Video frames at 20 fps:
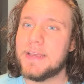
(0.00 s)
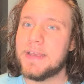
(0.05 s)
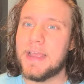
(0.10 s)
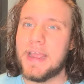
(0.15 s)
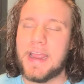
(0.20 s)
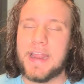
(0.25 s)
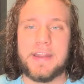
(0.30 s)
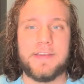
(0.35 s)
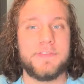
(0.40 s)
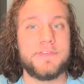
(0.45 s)

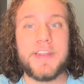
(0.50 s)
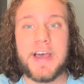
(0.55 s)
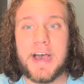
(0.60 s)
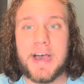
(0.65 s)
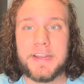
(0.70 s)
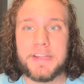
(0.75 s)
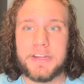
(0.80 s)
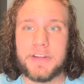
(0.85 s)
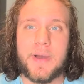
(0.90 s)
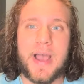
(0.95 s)
And if
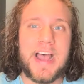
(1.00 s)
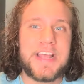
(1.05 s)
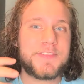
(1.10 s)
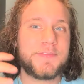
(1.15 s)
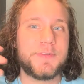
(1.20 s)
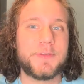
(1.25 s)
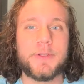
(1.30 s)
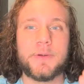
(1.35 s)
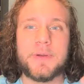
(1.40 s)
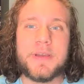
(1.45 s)
not, you know, ask
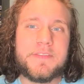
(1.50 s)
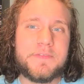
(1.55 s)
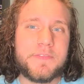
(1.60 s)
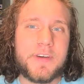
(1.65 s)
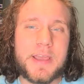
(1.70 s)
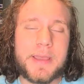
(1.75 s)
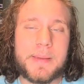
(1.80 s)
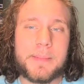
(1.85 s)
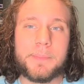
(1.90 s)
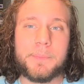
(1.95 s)
for a little
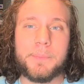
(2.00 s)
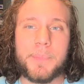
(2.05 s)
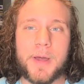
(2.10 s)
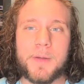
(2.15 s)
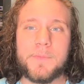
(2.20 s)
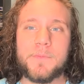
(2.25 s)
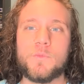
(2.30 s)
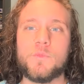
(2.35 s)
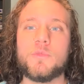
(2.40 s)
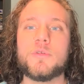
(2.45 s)
invite,
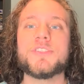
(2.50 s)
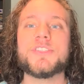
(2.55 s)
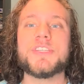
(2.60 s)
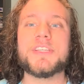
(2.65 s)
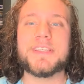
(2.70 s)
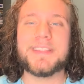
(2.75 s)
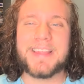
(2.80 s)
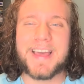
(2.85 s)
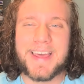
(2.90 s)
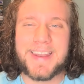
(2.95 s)
but we'll see
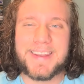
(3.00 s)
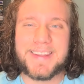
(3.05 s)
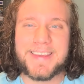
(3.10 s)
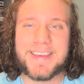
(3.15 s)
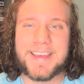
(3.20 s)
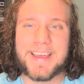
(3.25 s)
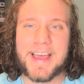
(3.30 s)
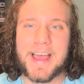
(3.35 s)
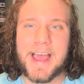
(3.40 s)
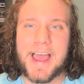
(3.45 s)
you then.
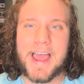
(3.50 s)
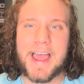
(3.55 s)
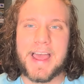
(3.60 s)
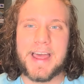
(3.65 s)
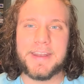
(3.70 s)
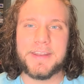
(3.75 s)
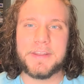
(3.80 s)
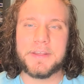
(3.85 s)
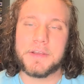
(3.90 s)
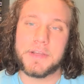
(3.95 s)

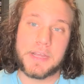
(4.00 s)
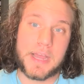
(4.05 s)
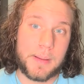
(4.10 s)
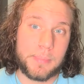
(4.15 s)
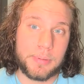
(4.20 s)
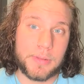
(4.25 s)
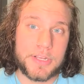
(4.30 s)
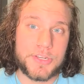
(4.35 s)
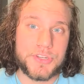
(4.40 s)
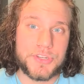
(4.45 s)
And God
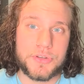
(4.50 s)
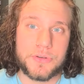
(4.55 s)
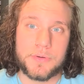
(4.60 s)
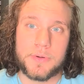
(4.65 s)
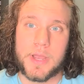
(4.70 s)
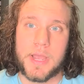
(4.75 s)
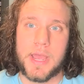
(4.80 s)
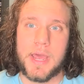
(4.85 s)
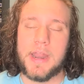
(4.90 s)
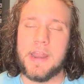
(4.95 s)
bless you
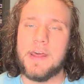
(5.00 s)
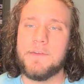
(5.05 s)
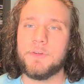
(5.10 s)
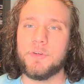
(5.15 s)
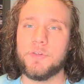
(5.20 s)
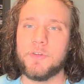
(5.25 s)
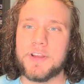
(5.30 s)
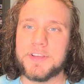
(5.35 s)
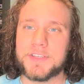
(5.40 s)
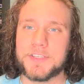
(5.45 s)
and have a
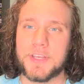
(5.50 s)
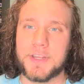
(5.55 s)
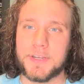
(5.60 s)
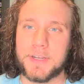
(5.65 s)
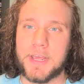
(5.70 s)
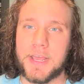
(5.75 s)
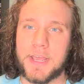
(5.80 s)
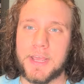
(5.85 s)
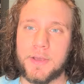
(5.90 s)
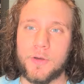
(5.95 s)
great
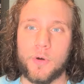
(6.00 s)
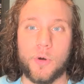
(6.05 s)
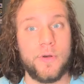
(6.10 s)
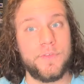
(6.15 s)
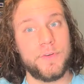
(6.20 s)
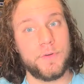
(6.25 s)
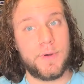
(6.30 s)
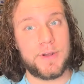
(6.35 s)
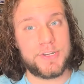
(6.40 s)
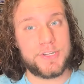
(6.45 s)
Sunday. Or
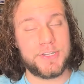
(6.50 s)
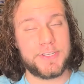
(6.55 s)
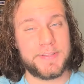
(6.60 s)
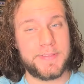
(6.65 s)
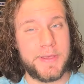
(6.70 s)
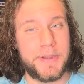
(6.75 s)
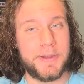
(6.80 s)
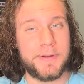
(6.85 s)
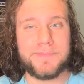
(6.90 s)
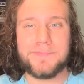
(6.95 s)
if you're watching us
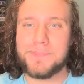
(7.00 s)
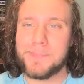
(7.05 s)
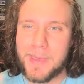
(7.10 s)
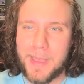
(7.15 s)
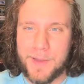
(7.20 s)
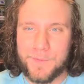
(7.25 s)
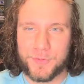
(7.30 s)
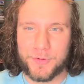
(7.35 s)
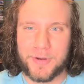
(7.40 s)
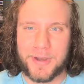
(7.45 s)
later,
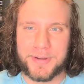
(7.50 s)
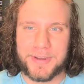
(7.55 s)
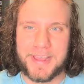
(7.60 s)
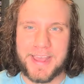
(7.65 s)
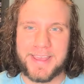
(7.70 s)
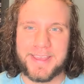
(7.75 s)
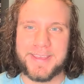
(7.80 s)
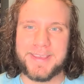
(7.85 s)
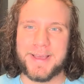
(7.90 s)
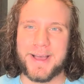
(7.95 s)
have a great
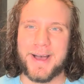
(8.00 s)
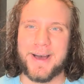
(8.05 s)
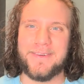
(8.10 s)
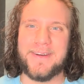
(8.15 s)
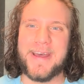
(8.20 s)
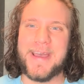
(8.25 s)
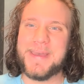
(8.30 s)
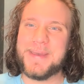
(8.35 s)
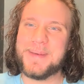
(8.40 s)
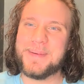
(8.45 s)
day. All right.